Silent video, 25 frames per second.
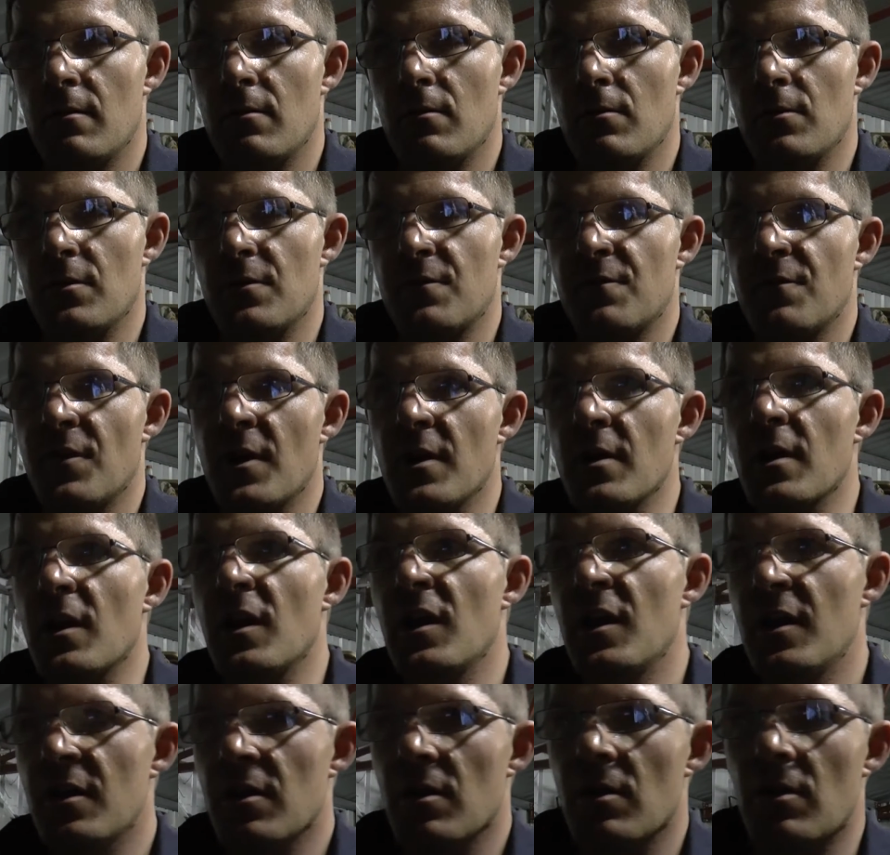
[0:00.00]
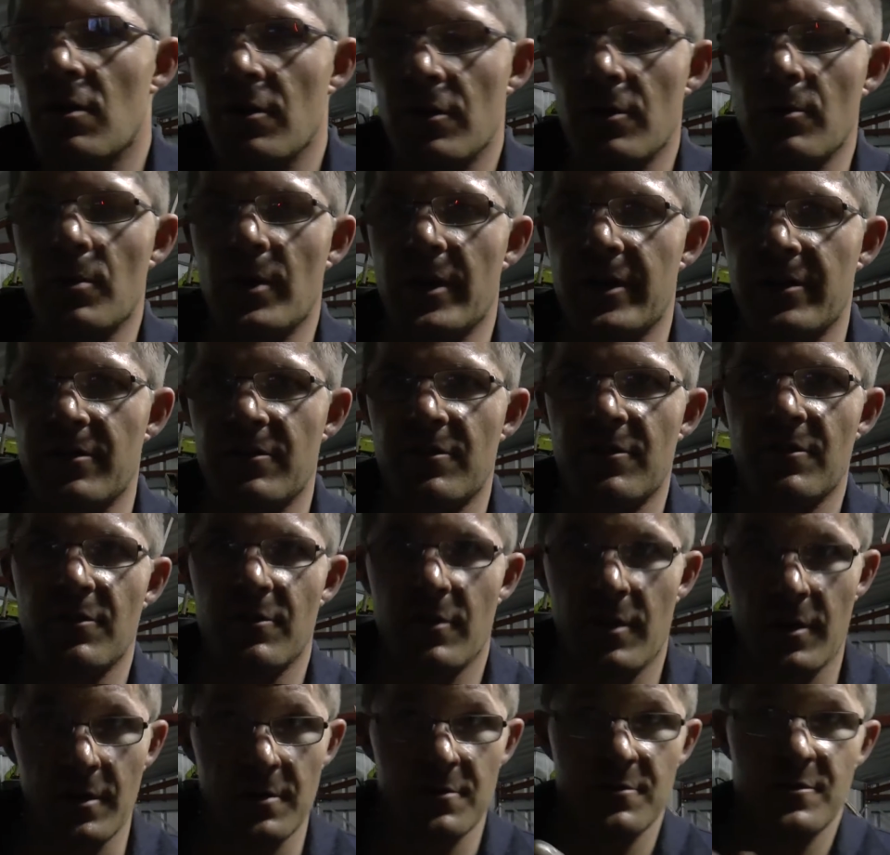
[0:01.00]
well, there's very little on the winch,
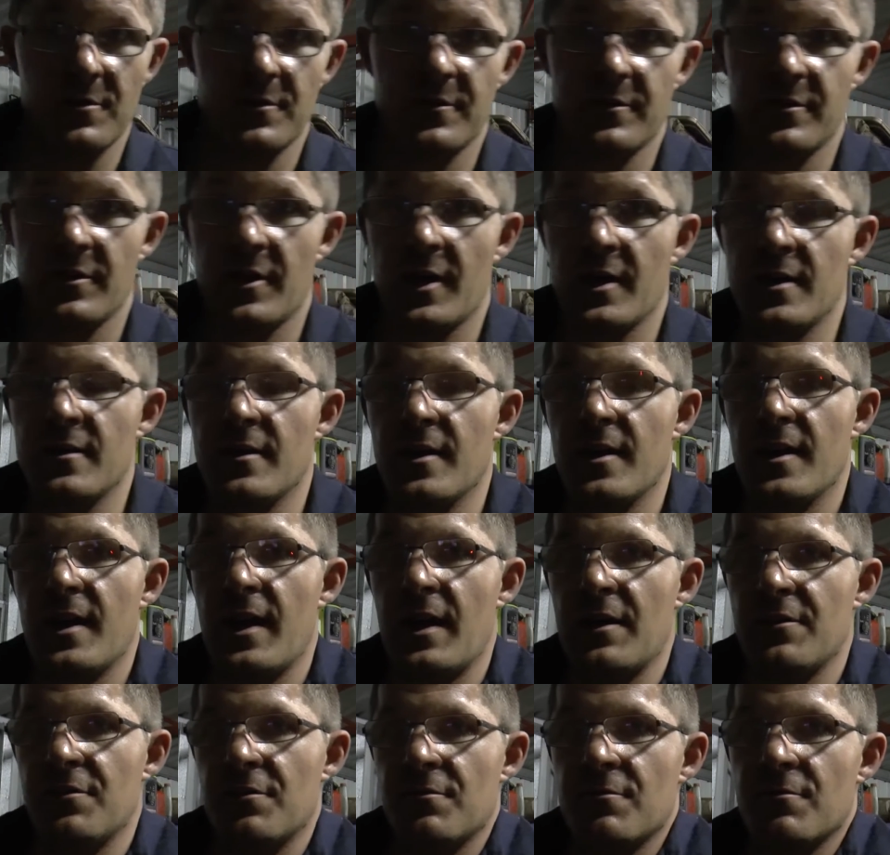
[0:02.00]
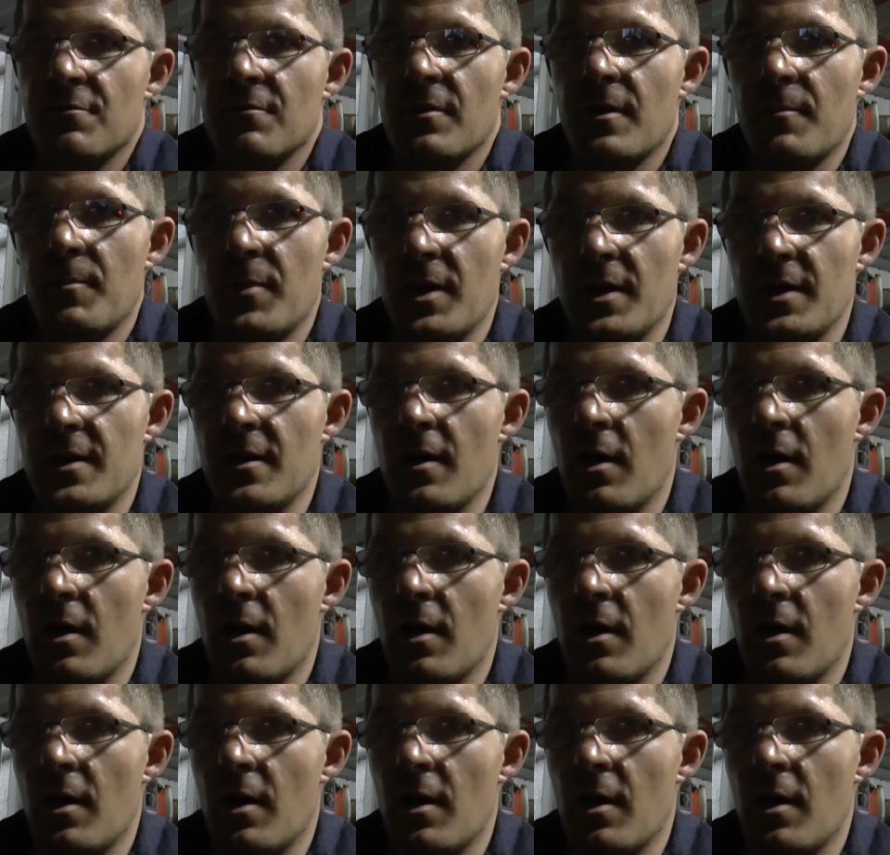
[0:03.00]
I should say, that hasn't been